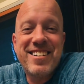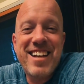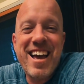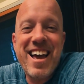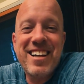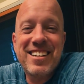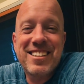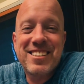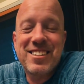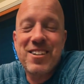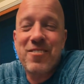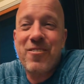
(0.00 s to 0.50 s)

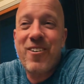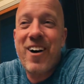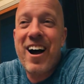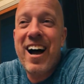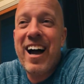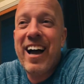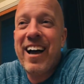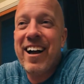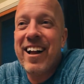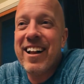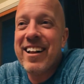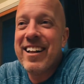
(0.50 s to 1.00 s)
it takes a
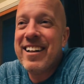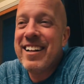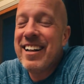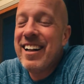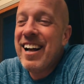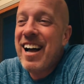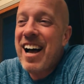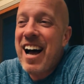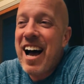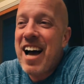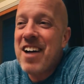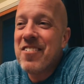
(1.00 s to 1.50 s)
while.
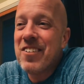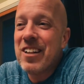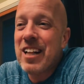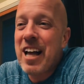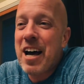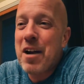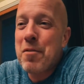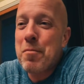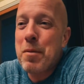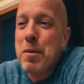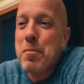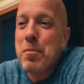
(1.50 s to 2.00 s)
I
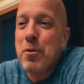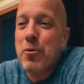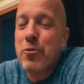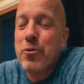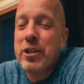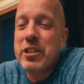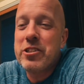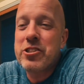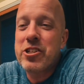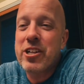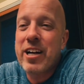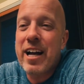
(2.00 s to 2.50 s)
have a lot of
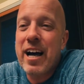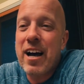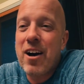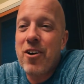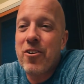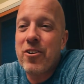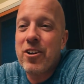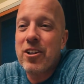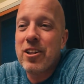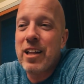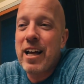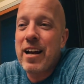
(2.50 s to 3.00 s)
people
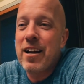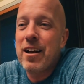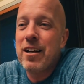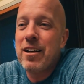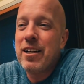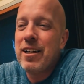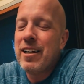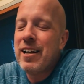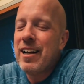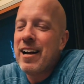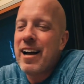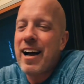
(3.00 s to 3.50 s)
reaching out, a
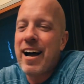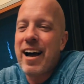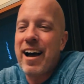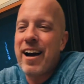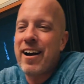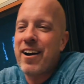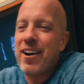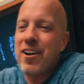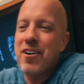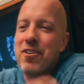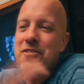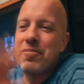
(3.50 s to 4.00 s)
lot of,
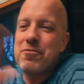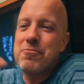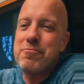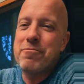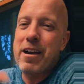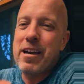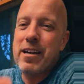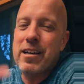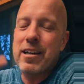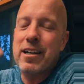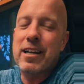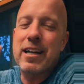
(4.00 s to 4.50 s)
I don't know,
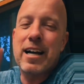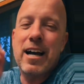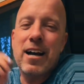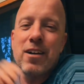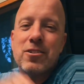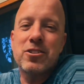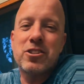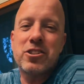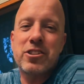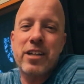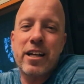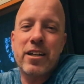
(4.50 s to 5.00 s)
fake
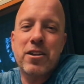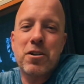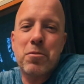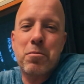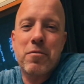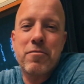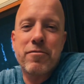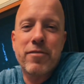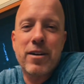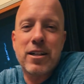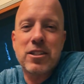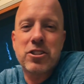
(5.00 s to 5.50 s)
accounts
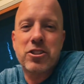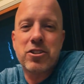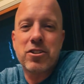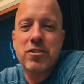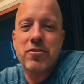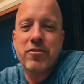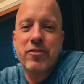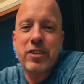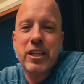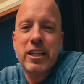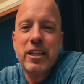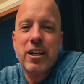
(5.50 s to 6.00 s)
saying they're
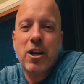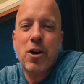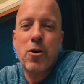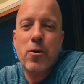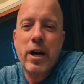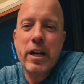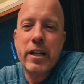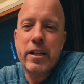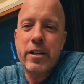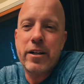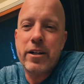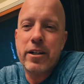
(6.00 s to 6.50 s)
professional
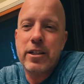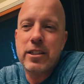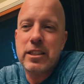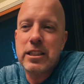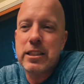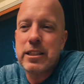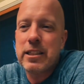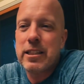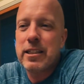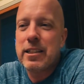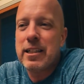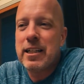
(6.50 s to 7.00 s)
video
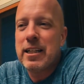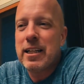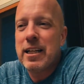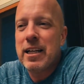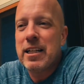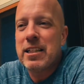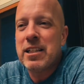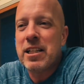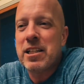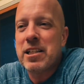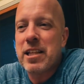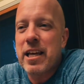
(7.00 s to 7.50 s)
editors
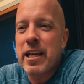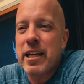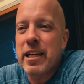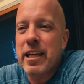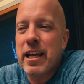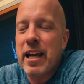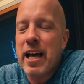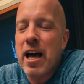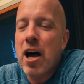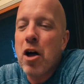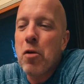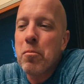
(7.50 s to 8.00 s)
and that
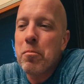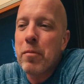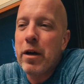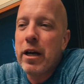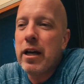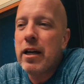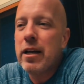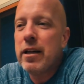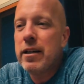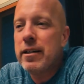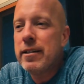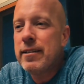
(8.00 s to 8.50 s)
they can
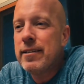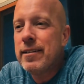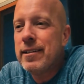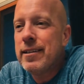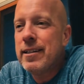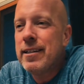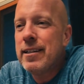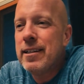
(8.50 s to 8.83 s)
help me.